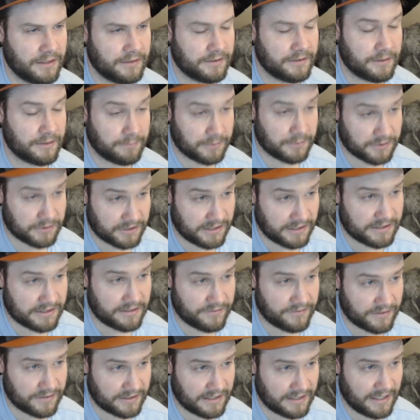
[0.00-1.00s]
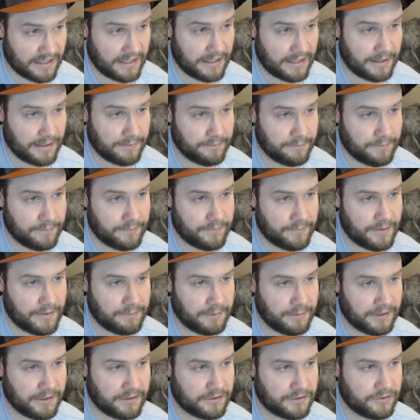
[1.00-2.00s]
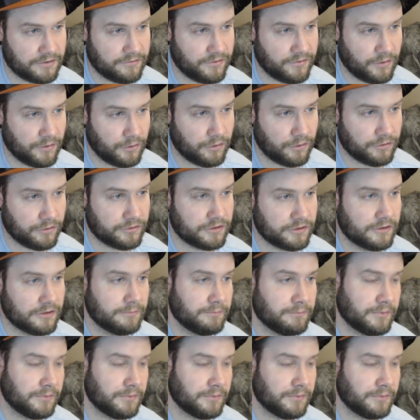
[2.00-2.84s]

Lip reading: the percent of the time the player 2 folds